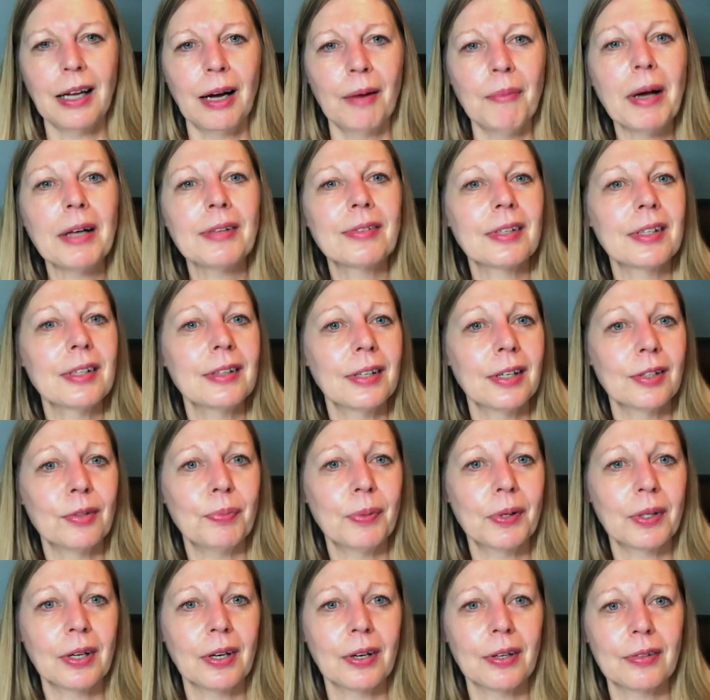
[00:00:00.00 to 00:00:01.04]
I'm asking this
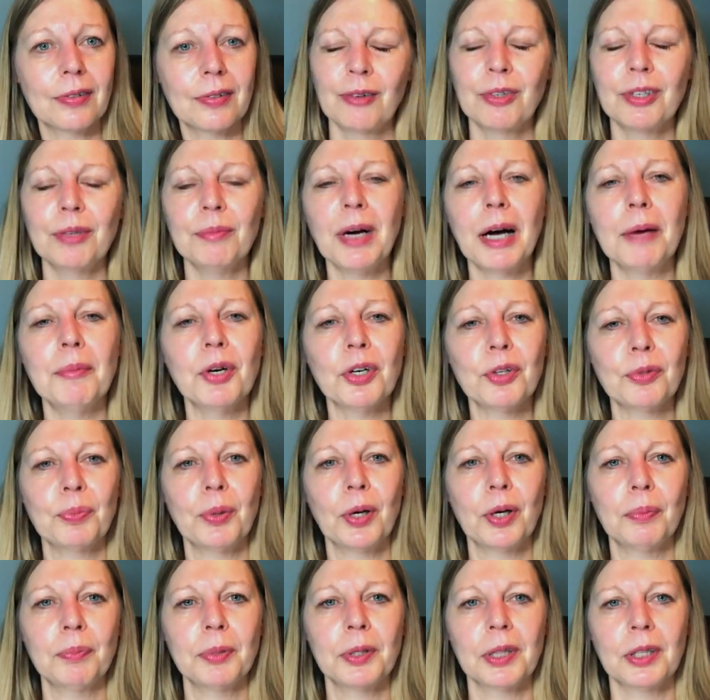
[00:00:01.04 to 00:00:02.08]
because one of my most
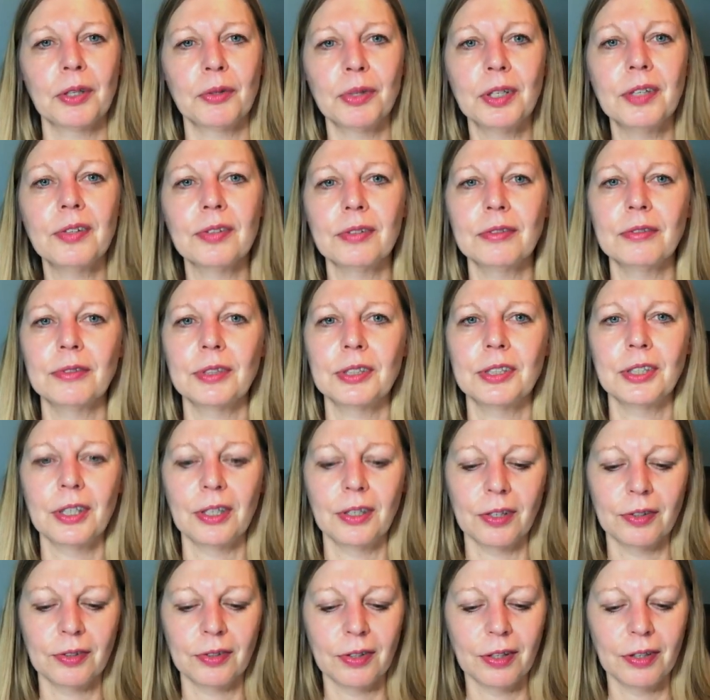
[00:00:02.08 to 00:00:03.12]
popular recent
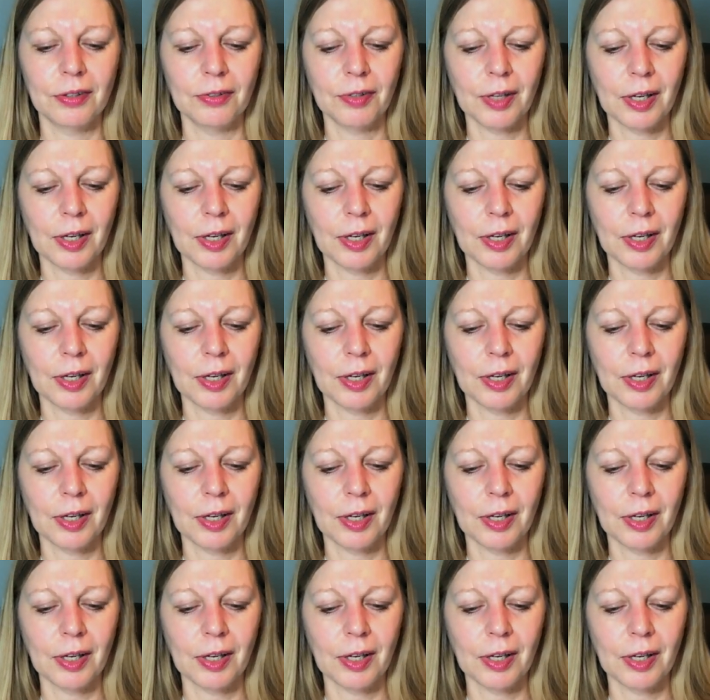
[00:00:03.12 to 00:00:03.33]
videos